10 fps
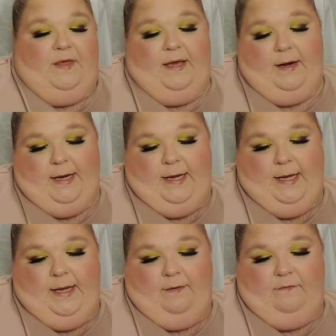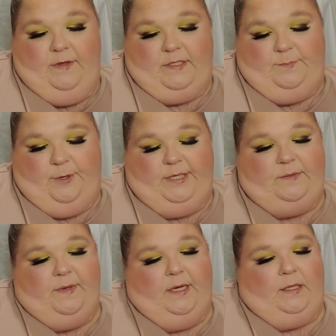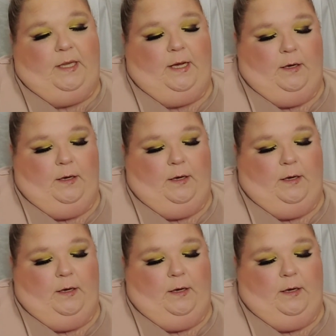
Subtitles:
I have this Prisma Glow.